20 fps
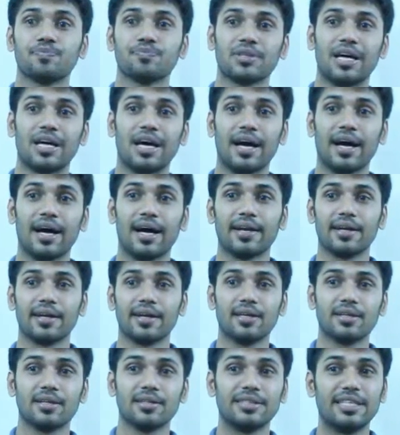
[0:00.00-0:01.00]
and
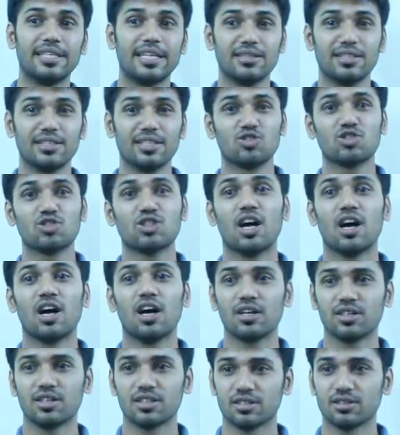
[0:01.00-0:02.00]
then this
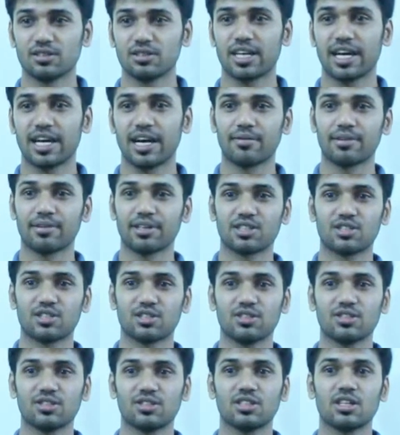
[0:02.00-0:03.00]
cardon
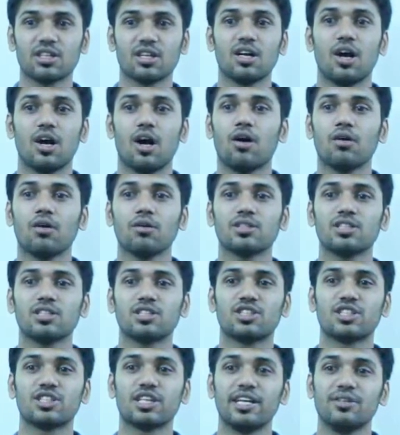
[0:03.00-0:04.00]
characters. All
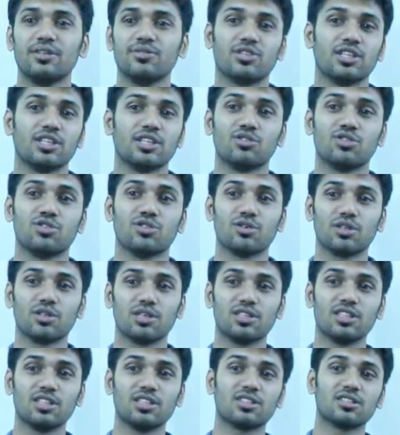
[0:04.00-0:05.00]
these shapes, usually
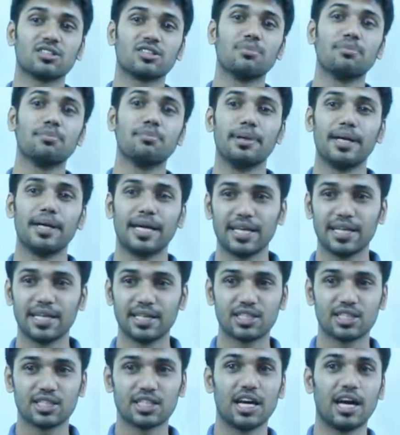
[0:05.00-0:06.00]
this is the
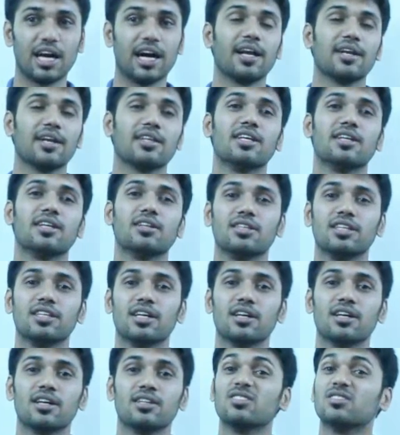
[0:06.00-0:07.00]
mint, and then
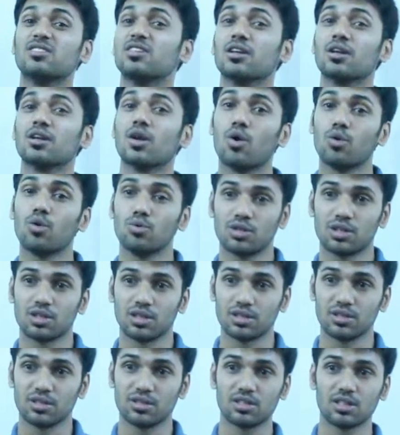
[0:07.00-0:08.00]
there is the
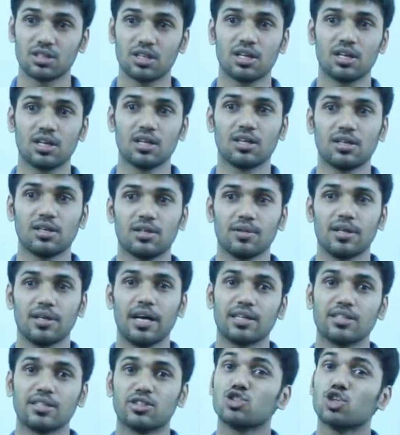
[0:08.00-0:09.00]
lotus
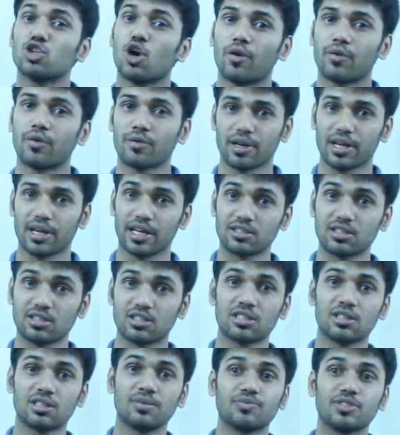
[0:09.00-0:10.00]
and the chocolates.
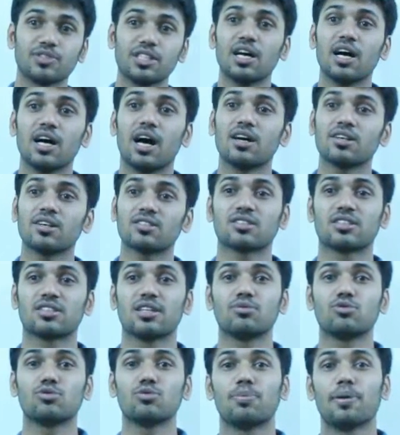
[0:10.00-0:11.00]
Yeah, ask
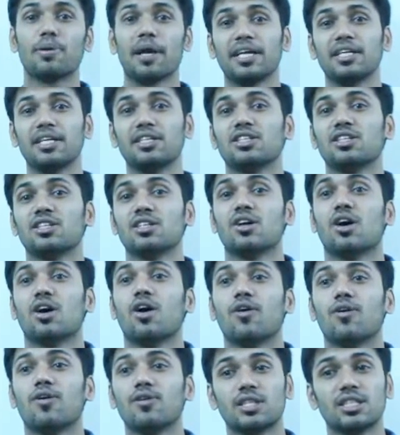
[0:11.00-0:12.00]
them to paint
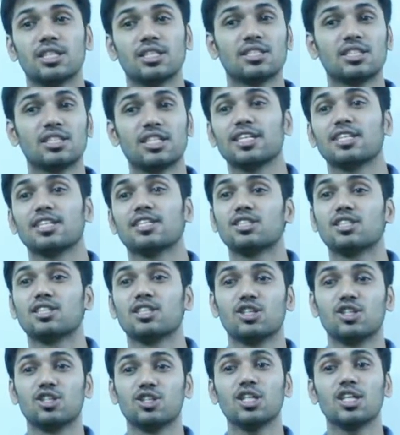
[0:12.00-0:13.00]
all these things
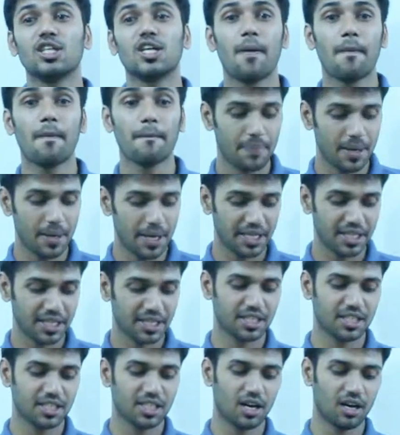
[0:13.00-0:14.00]
into pink
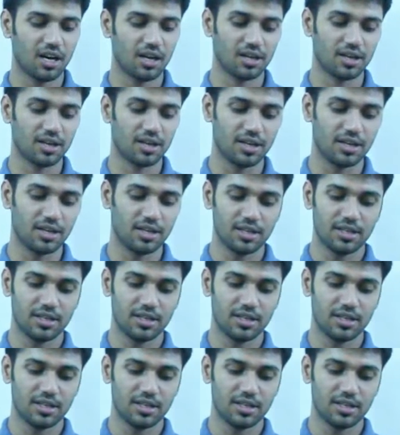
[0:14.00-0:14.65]
color.